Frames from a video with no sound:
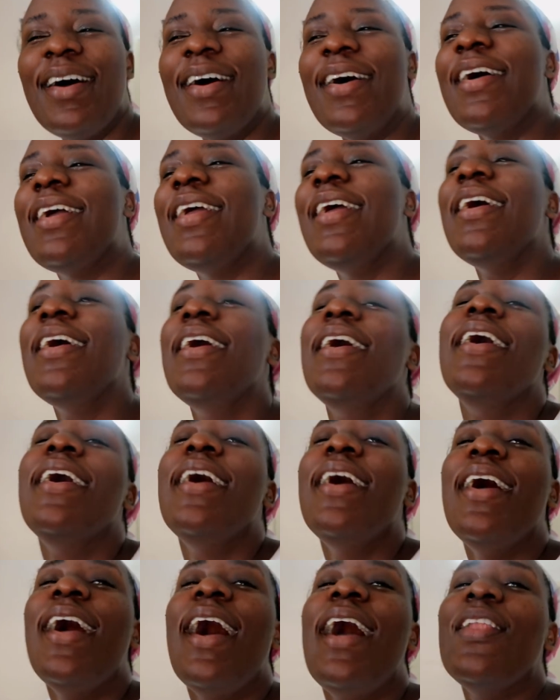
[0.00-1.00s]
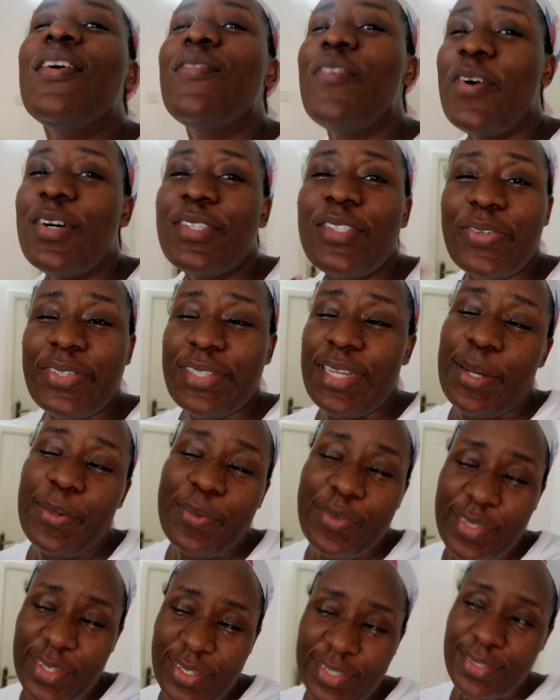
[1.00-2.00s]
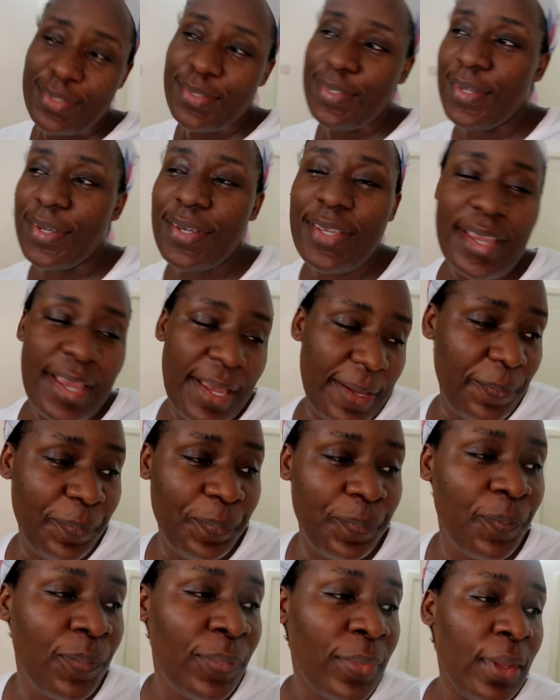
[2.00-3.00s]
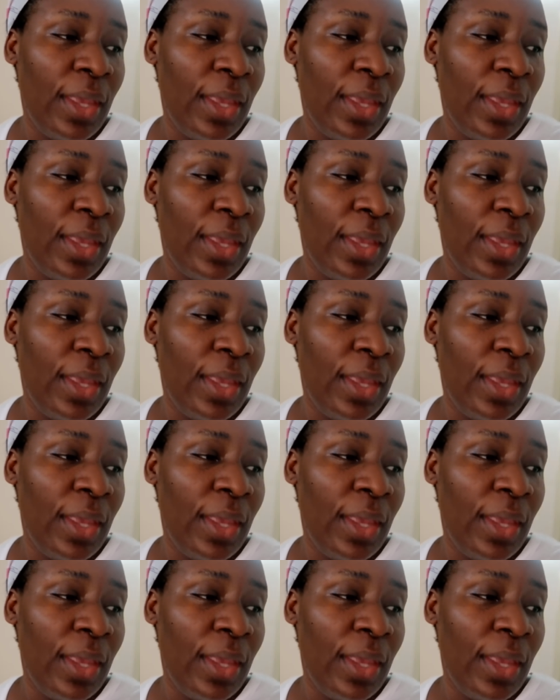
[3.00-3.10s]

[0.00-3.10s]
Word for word: Okay, I look forward to when I'm done. So yeah,